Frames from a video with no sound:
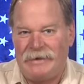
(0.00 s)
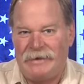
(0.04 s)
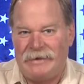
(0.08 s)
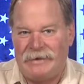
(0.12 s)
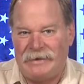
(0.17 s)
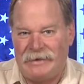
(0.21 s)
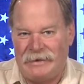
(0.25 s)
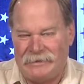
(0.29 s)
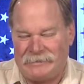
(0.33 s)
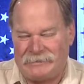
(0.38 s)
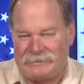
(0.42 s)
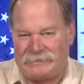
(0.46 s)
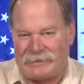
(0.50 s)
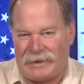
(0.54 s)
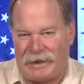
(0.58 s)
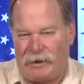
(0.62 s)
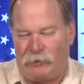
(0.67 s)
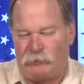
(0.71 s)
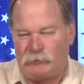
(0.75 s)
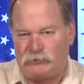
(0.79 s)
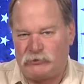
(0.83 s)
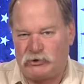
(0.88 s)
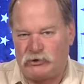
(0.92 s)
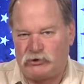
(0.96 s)
is
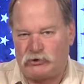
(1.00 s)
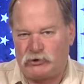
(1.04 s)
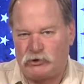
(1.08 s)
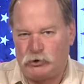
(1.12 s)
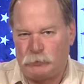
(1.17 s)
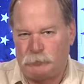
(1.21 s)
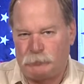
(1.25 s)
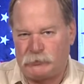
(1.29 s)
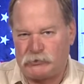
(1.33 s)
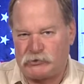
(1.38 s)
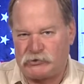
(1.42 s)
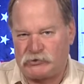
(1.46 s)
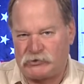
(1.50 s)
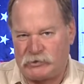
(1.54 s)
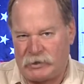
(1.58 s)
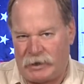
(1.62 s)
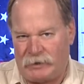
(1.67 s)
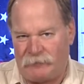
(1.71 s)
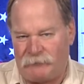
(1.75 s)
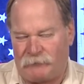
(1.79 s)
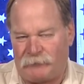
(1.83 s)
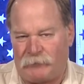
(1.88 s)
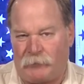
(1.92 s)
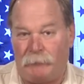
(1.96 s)
down to
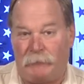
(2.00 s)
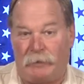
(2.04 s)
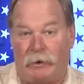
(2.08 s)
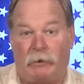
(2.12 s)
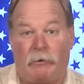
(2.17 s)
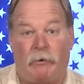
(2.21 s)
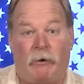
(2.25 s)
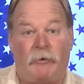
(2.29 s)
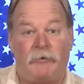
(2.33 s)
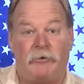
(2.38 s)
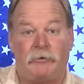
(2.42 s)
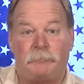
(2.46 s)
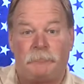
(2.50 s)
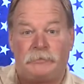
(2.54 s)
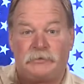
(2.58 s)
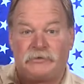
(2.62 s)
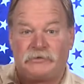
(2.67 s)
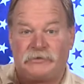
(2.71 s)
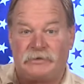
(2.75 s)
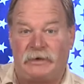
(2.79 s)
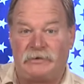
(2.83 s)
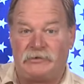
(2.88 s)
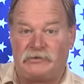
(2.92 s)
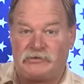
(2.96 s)
2% from the
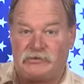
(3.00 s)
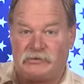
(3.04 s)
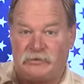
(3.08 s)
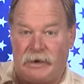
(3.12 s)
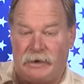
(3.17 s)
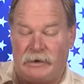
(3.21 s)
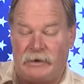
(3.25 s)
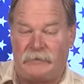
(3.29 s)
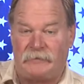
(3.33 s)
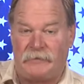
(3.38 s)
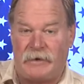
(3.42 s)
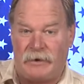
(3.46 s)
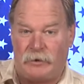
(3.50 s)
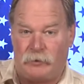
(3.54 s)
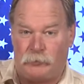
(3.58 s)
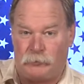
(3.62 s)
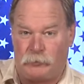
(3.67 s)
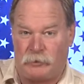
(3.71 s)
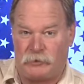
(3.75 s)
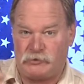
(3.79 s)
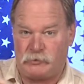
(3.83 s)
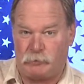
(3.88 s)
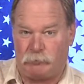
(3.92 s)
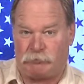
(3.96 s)
100% standard that it
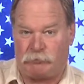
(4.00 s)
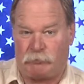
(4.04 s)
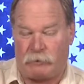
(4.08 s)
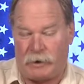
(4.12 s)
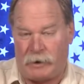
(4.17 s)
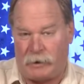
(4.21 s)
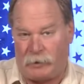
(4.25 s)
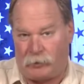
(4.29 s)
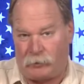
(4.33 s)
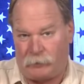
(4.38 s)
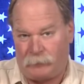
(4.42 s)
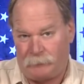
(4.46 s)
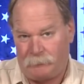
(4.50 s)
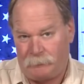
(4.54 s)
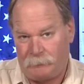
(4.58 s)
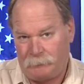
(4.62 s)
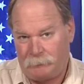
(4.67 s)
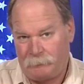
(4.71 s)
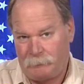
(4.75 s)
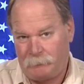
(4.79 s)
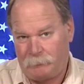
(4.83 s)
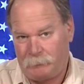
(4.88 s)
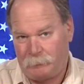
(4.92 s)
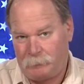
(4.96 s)
was prior.
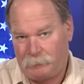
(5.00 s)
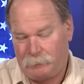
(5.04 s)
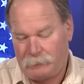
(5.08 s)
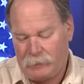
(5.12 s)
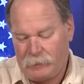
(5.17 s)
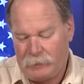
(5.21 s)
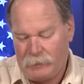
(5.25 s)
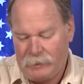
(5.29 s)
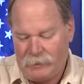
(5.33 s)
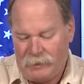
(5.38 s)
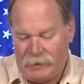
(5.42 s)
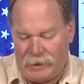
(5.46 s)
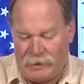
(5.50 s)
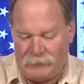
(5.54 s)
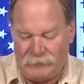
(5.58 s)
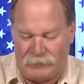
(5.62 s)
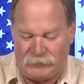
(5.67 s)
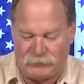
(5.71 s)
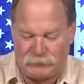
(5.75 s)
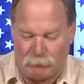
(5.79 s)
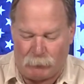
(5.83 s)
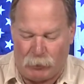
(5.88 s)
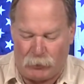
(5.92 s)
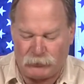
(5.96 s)
And
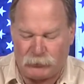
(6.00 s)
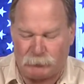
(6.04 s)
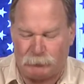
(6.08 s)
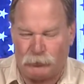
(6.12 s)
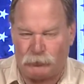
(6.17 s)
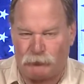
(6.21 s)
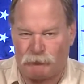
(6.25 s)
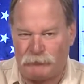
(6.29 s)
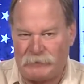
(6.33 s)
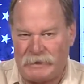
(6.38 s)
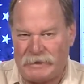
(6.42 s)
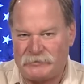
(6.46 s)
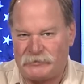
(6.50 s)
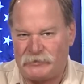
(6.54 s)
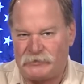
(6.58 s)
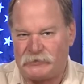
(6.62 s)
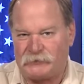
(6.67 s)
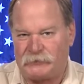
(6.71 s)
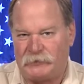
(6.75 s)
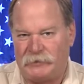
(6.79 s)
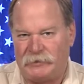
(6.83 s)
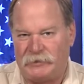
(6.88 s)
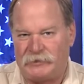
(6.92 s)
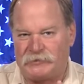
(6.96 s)
there's multiple reasons
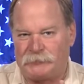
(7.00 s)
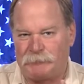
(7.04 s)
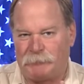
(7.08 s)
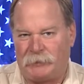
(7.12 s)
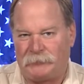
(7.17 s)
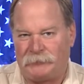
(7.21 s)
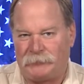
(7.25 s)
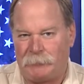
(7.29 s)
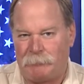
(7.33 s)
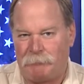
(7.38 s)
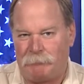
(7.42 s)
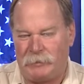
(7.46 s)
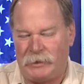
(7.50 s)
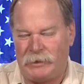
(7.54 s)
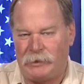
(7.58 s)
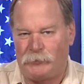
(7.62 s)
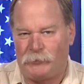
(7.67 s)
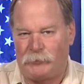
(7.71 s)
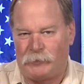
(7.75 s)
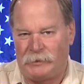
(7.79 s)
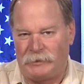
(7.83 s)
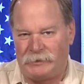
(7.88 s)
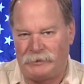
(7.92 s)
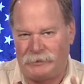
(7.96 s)
for this, but the
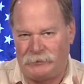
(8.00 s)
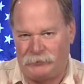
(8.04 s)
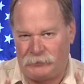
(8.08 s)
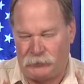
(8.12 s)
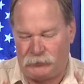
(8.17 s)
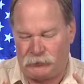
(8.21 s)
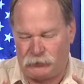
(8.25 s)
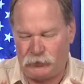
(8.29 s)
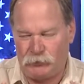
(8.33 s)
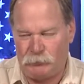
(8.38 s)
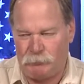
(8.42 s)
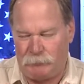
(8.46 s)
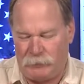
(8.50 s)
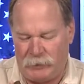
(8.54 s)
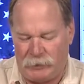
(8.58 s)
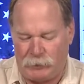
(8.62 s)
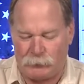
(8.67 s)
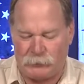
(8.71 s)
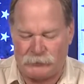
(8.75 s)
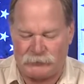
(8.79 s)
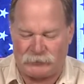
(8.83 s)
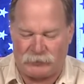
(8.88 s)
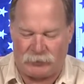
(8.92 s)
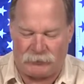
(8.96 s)
two big
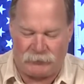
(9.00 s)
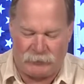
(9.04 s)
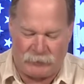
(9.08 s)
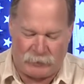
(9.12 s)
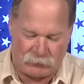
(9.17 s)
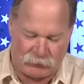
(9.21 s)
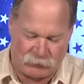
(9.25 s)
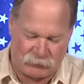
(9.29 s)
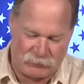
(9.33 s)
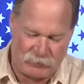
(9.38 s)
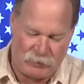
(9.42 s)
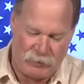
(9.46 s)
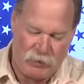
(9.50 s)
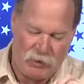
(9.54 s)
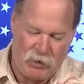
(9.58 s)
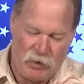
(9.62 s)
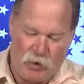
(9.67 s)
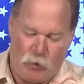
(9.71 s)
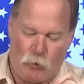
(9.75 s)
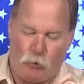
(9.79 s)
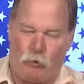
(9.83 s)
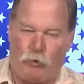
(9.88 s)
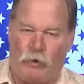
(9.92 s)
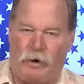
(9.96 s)
ones are this.
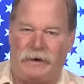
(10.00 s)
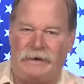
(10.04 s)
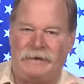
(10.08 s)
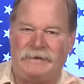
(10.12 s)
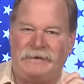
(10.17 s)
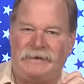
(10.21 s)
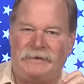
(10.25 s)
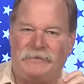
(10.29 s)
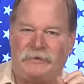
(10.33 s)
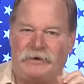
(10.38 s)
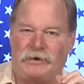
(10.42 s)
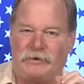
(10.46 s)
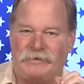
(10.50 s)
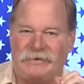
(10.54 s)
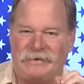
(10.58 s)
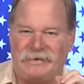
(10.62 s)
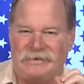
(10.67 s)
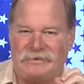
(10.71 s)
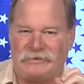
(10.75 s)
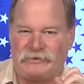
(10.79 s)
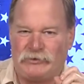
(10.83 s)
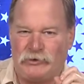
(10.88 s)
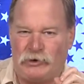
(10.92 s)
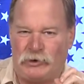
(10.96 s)
One, there
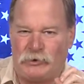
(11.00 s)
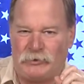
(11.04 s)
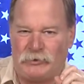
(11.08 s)
is no